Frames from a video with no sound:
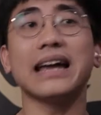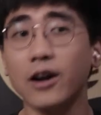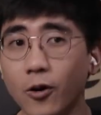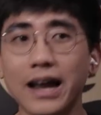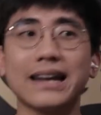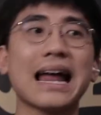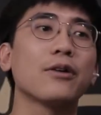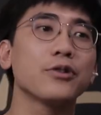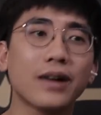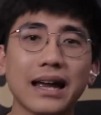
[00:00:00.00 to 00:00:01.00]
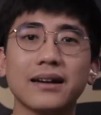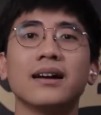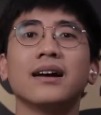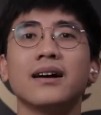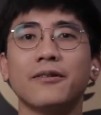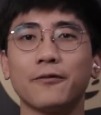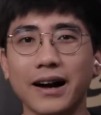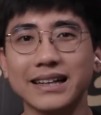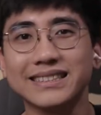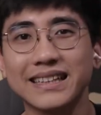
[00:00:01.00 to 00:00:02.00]
then okay, now you can
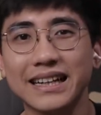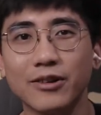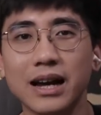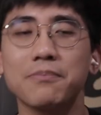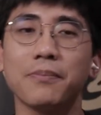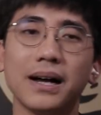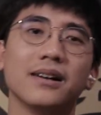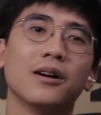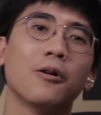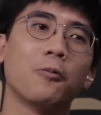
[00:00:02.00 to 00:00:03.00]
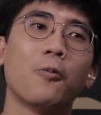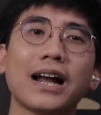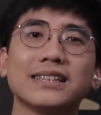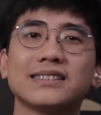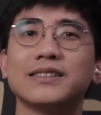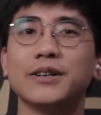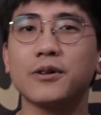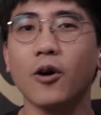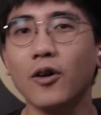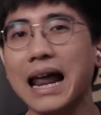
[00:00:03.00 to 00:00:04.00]
fuck his knee, right? But once you
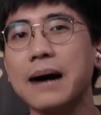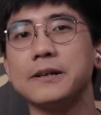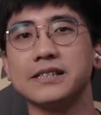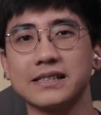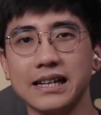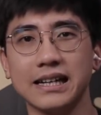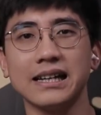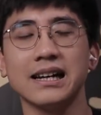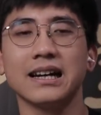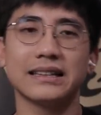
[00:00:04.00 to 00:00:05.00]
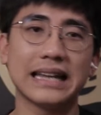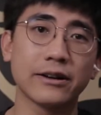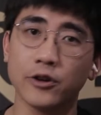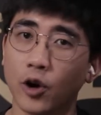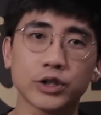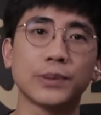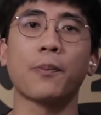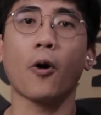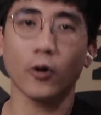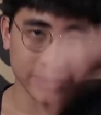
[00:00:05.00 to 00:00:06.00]
collapse his knee, then no
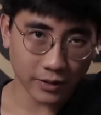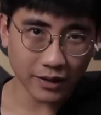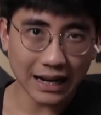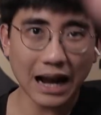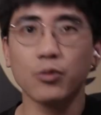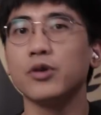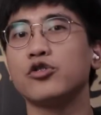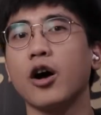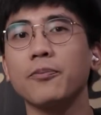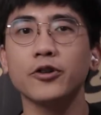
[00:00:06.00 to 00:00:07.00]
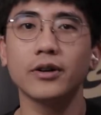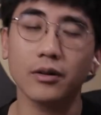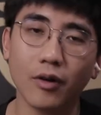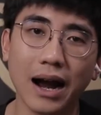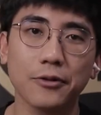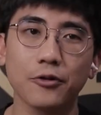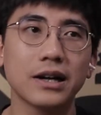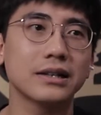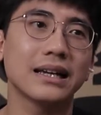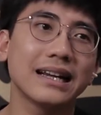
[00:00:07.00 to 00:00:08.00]
support, so the guy will drop to the ground,
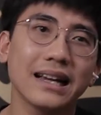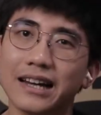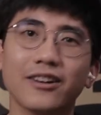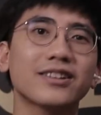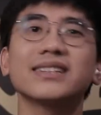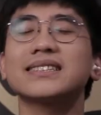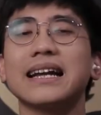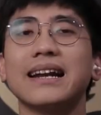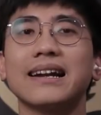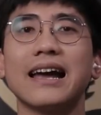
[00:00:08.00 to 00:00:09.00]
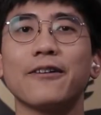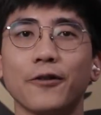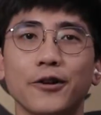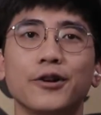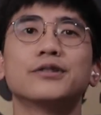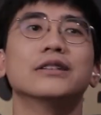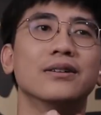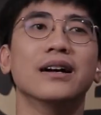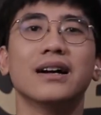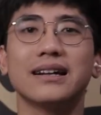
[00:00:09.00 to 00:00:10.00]
right? He not just standing there for you
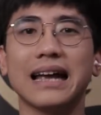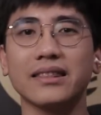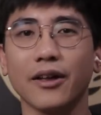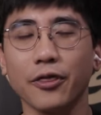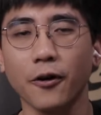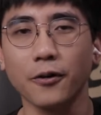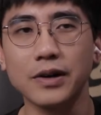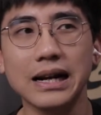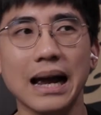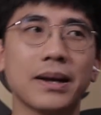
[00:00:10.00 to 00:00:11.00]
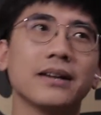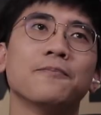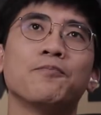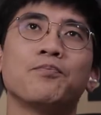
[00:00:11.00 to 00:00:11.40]
to get the thought, right? I mean,